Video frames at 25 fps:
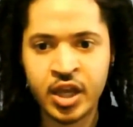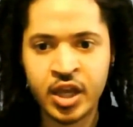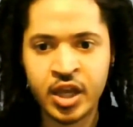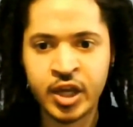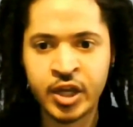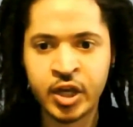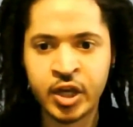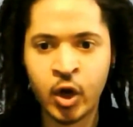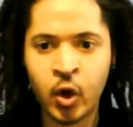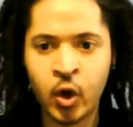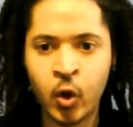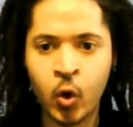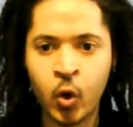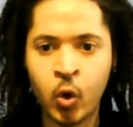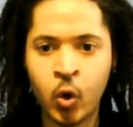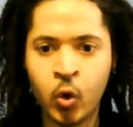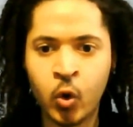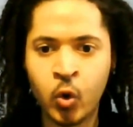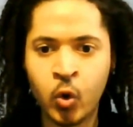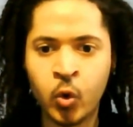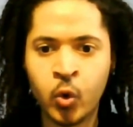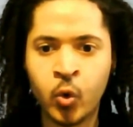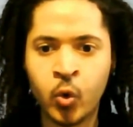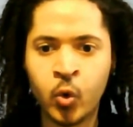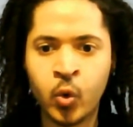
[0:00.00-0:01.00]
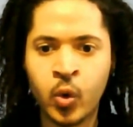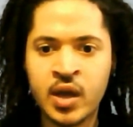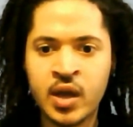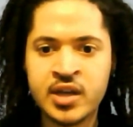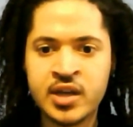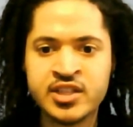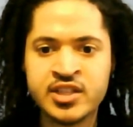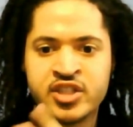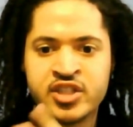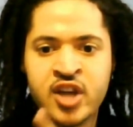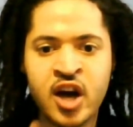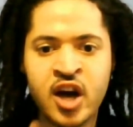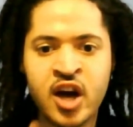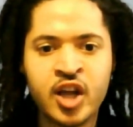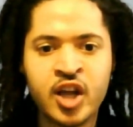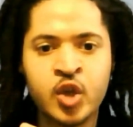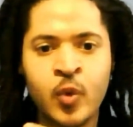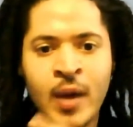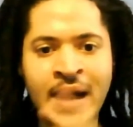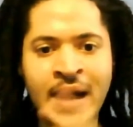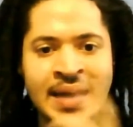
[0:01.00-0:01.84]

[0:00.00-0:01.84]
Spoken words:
who saw you